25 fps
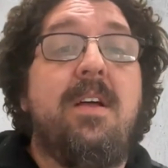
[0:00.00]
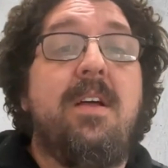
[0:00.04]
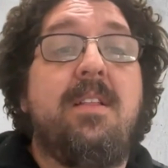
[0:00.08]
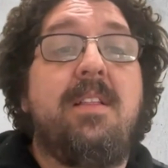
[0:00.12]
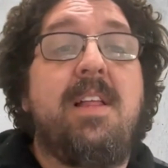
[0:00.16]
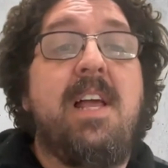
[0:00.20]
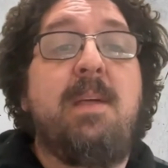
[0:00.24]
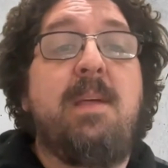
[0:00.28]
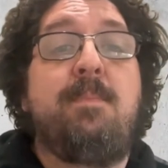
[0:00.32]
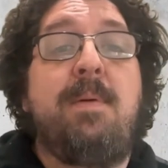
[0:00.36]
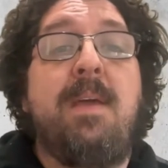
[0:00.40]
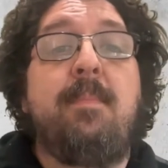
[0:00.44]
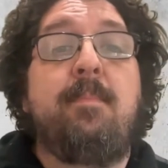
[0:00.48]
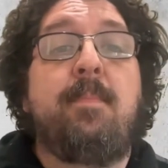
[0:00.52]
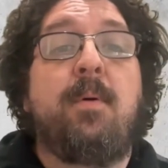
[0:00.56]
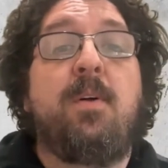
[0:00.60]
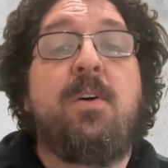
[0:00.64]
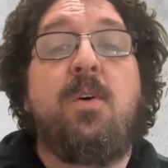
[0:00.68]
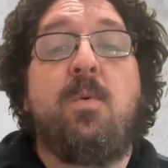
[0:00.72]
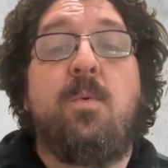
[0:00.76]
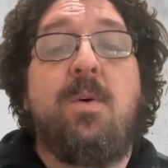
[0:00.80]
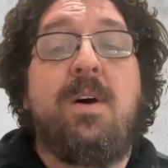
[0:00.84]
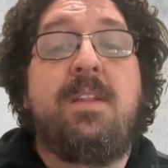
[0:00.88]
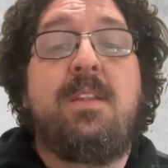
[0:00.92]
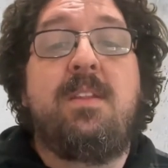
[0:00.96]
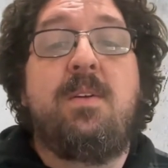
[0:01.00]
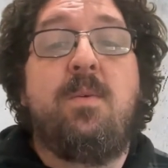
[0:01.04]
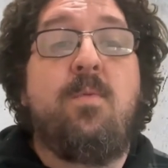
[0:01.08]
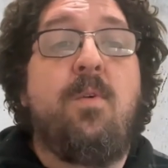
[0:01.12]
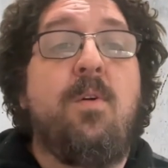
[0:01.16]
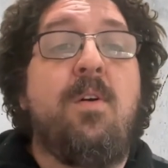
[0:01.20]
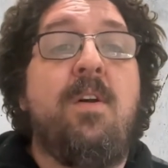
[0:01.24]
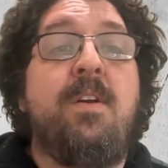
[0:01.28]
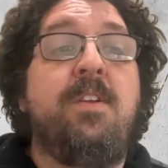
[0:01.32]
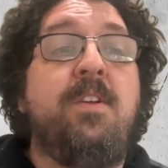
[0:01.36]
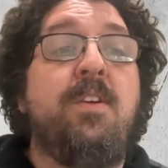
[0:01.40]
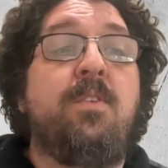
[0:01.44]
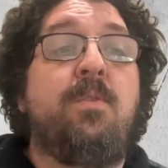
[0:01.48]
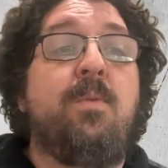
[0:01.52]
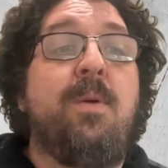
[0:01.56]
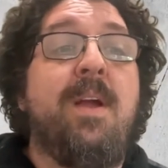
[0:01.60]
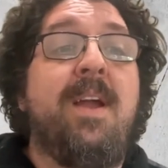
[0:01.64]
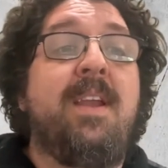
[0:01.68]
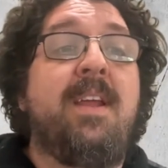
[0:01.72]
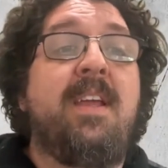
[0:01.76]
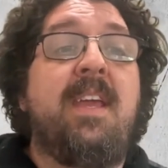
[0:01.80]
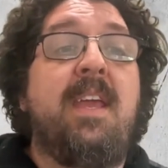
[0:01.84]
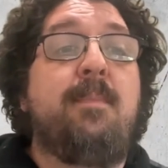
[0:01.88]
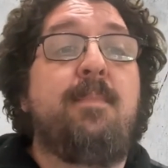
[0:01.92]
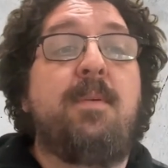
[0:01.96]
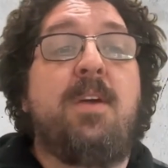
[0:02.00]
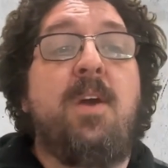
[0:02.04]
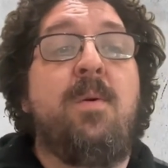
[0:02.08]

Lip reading: like people who want the war in Ukraine to keep